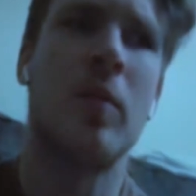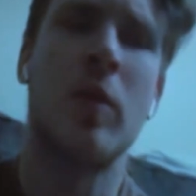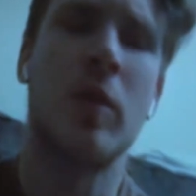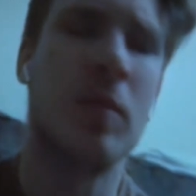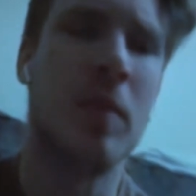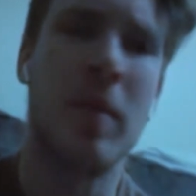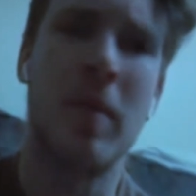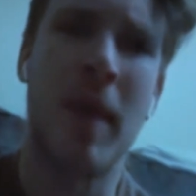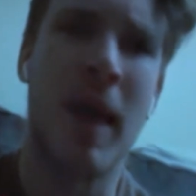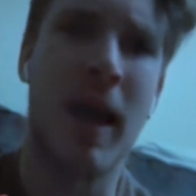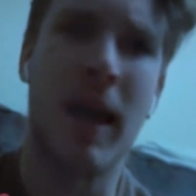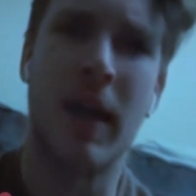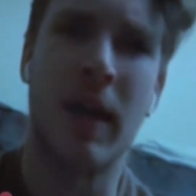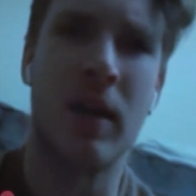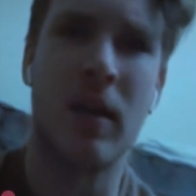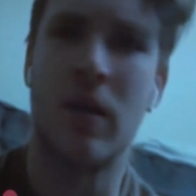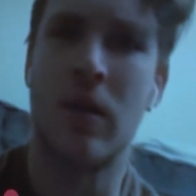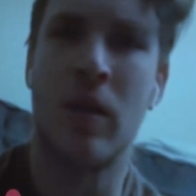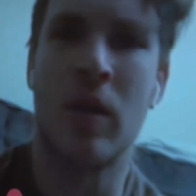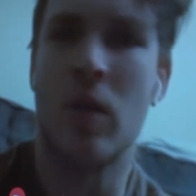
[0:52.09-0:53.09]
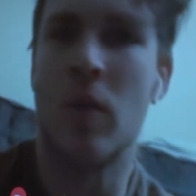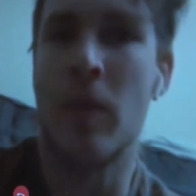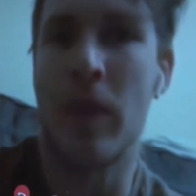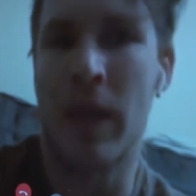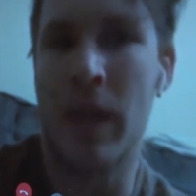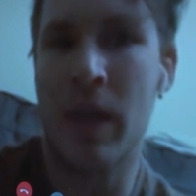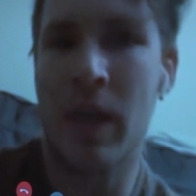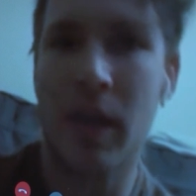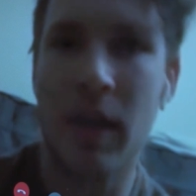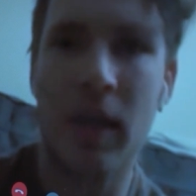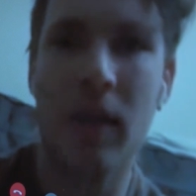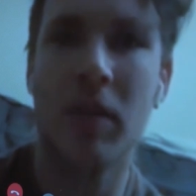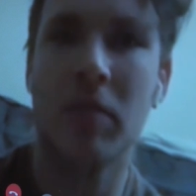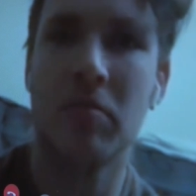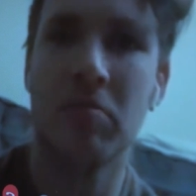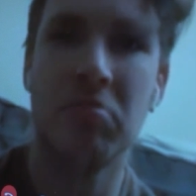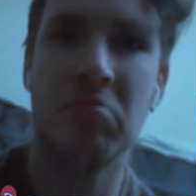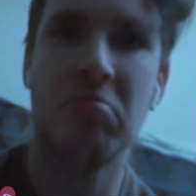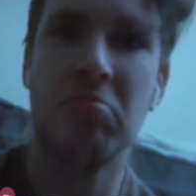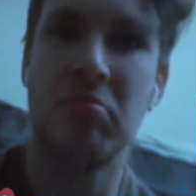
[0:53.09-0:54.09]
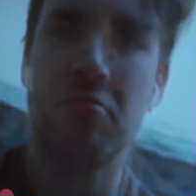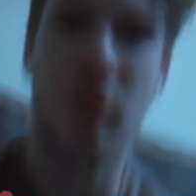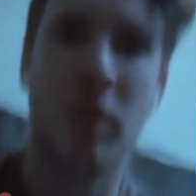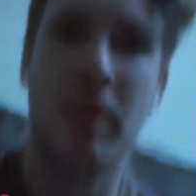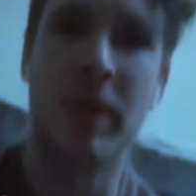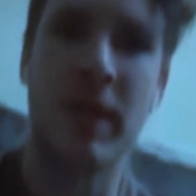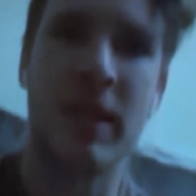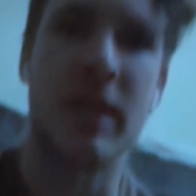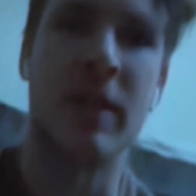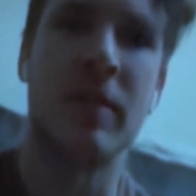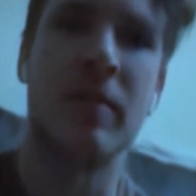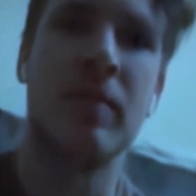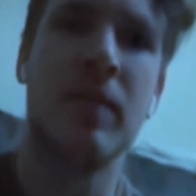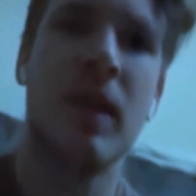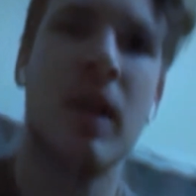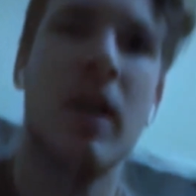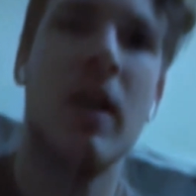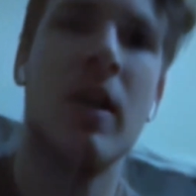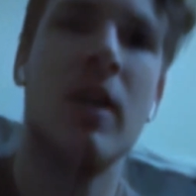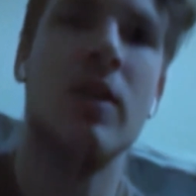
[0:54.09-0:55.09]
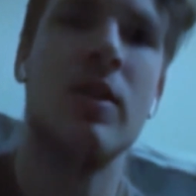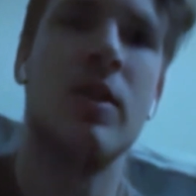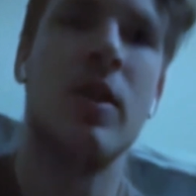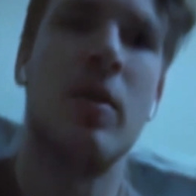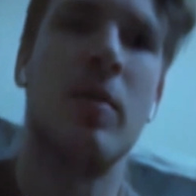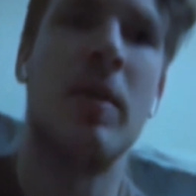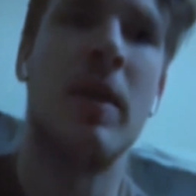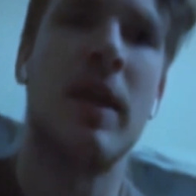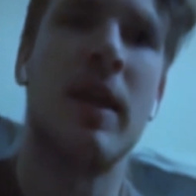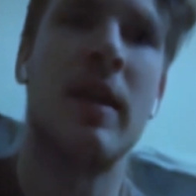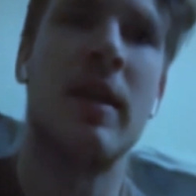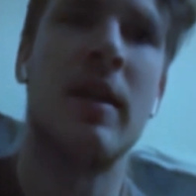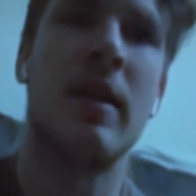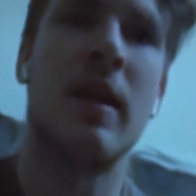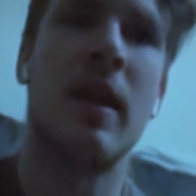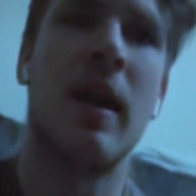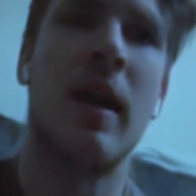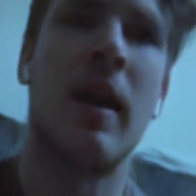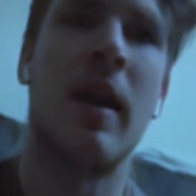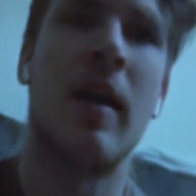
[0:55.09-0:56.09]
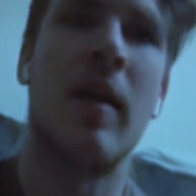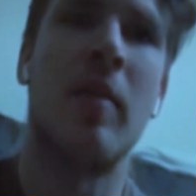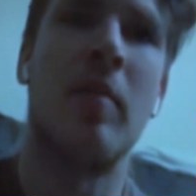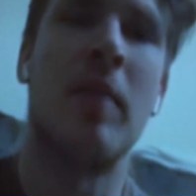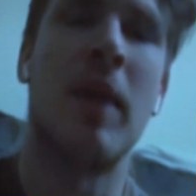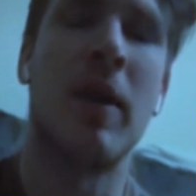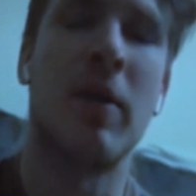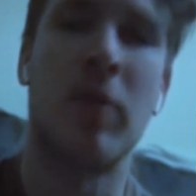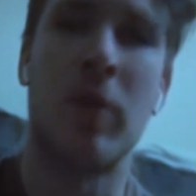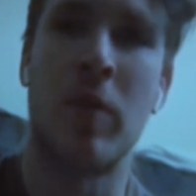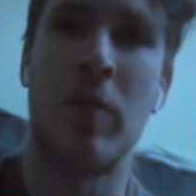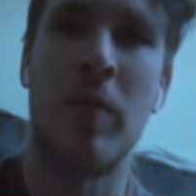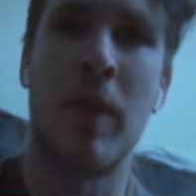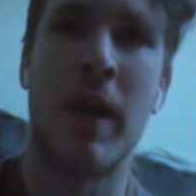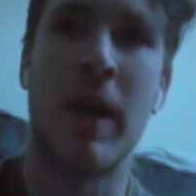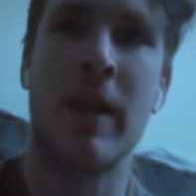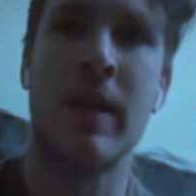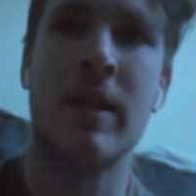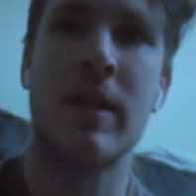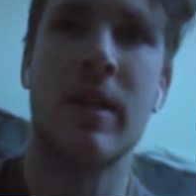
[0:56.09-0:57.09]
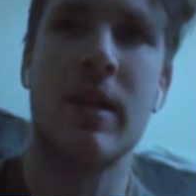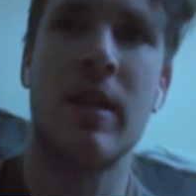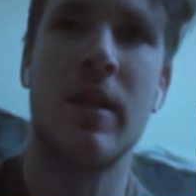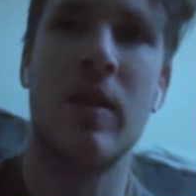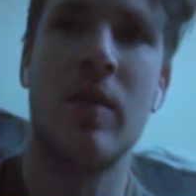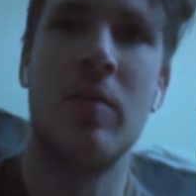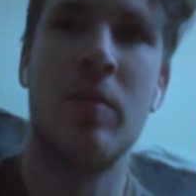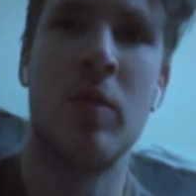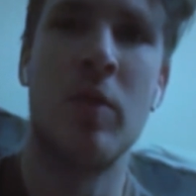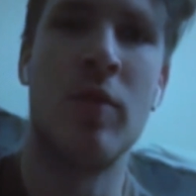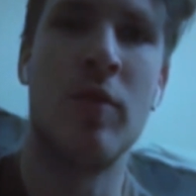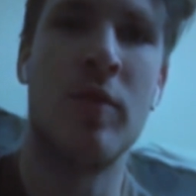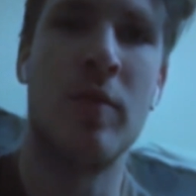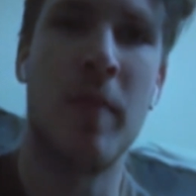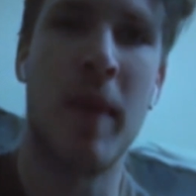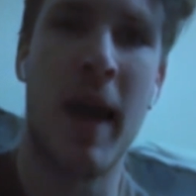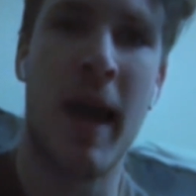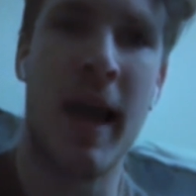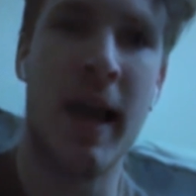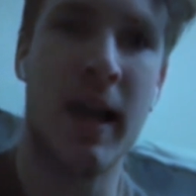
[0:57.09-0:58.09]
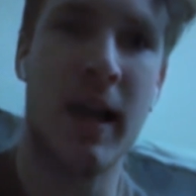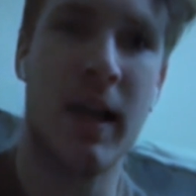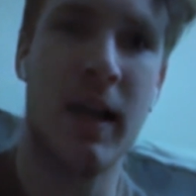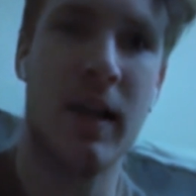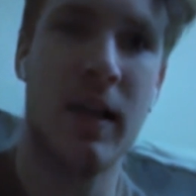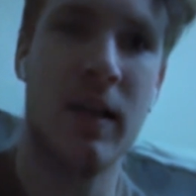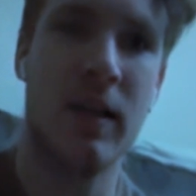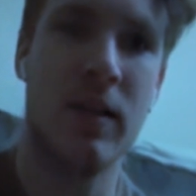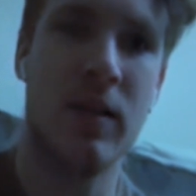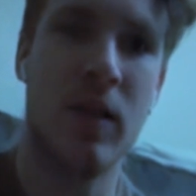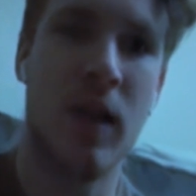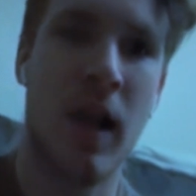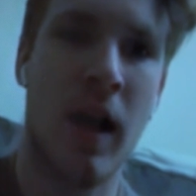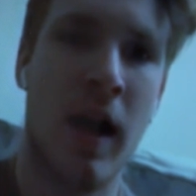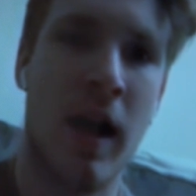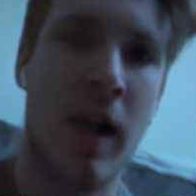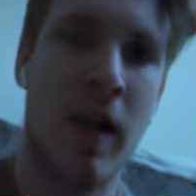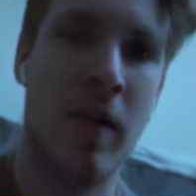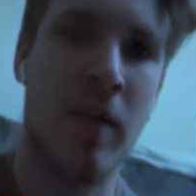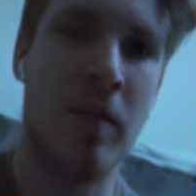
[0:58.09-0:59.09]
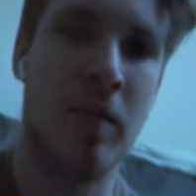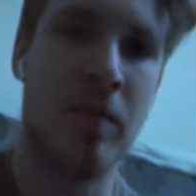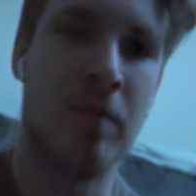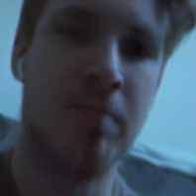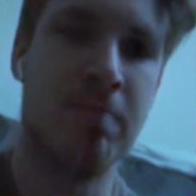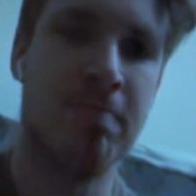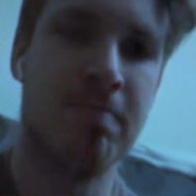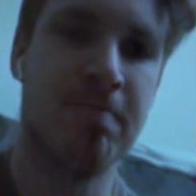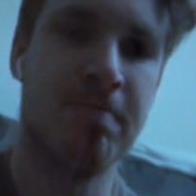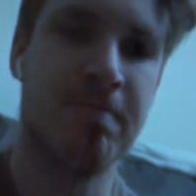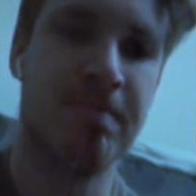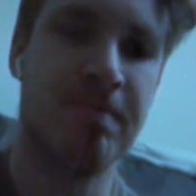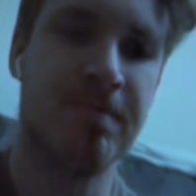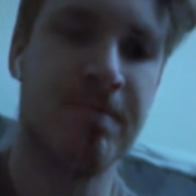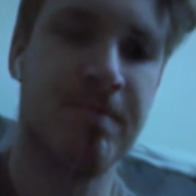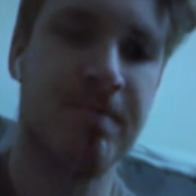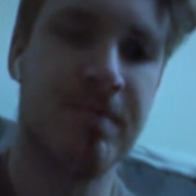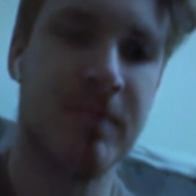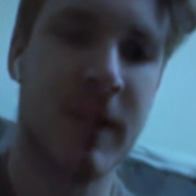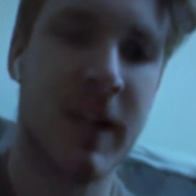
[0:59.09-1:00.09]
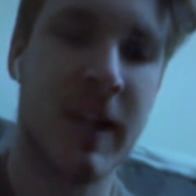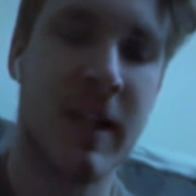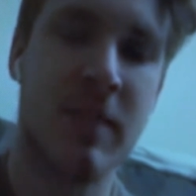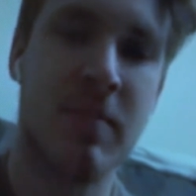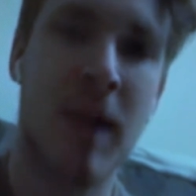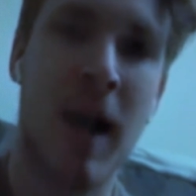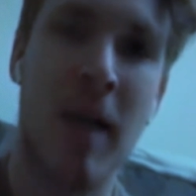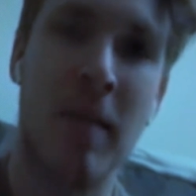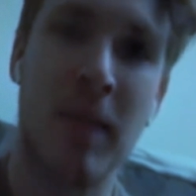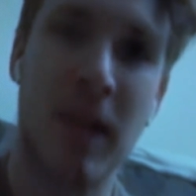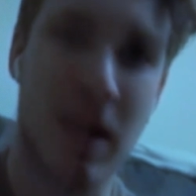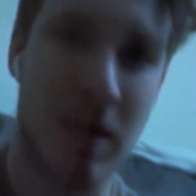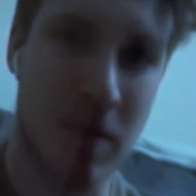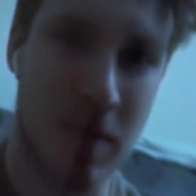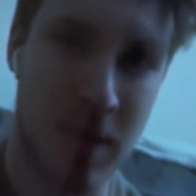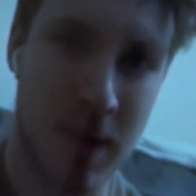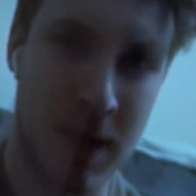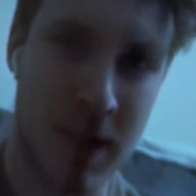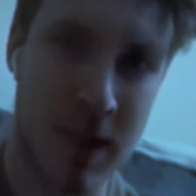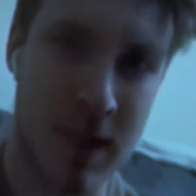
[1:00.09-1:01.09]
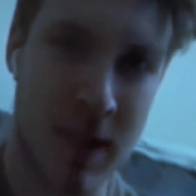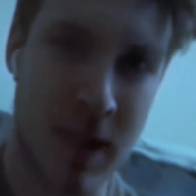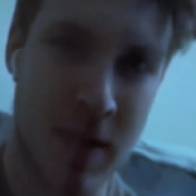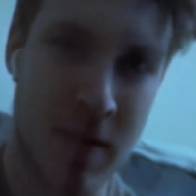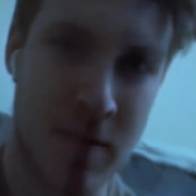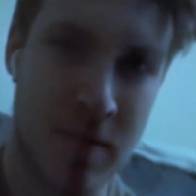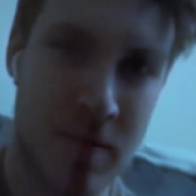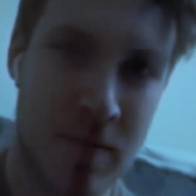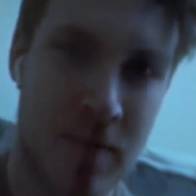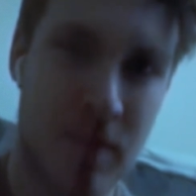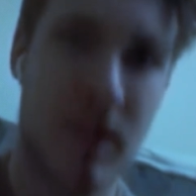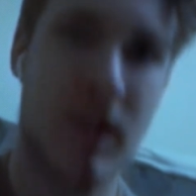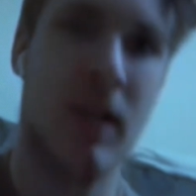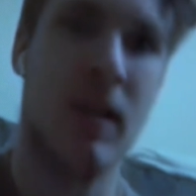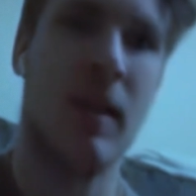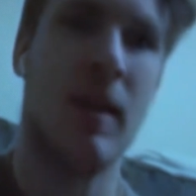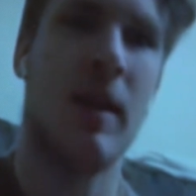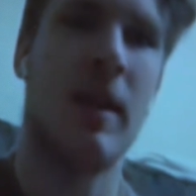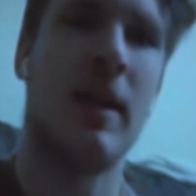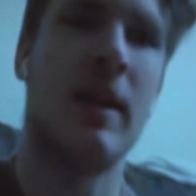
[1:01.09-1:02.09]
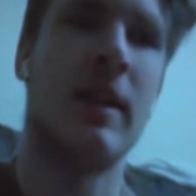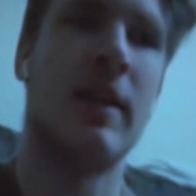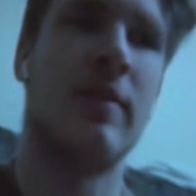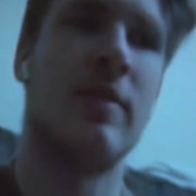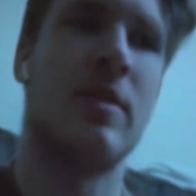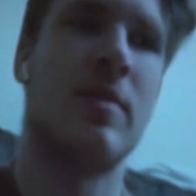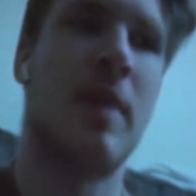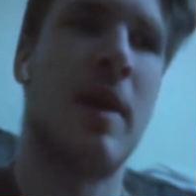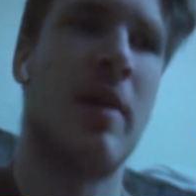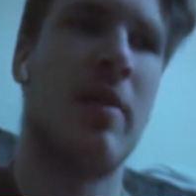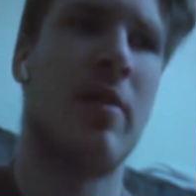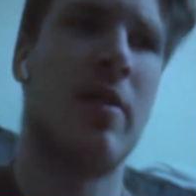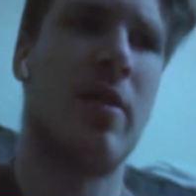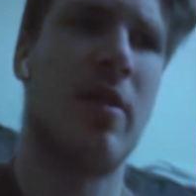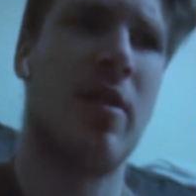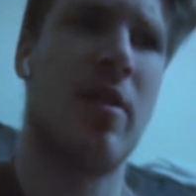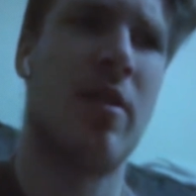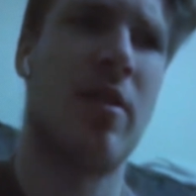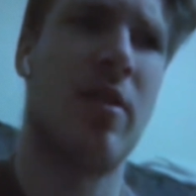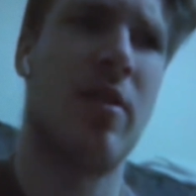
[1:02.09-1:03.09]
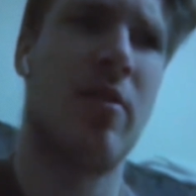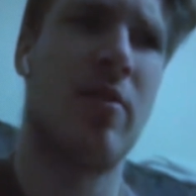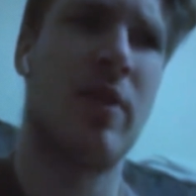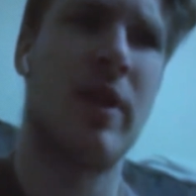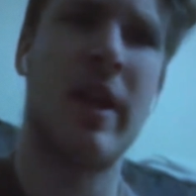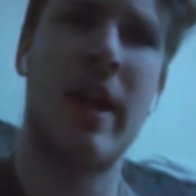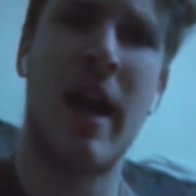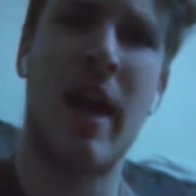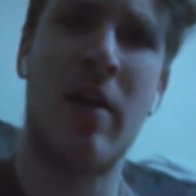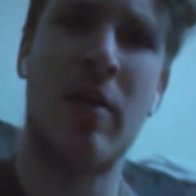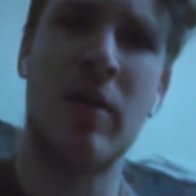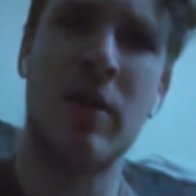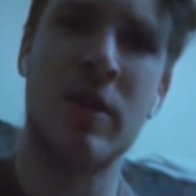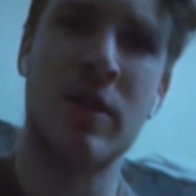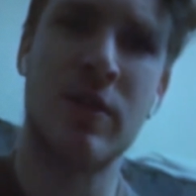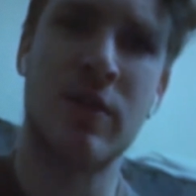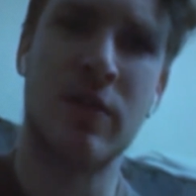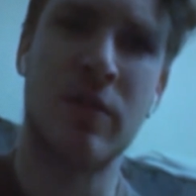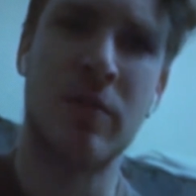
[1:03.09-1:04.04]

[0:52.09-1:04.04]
we'll be back in a week. No big deal. So me and uh, my roommate moved back um, his mom came and picked us up. He lives about three hours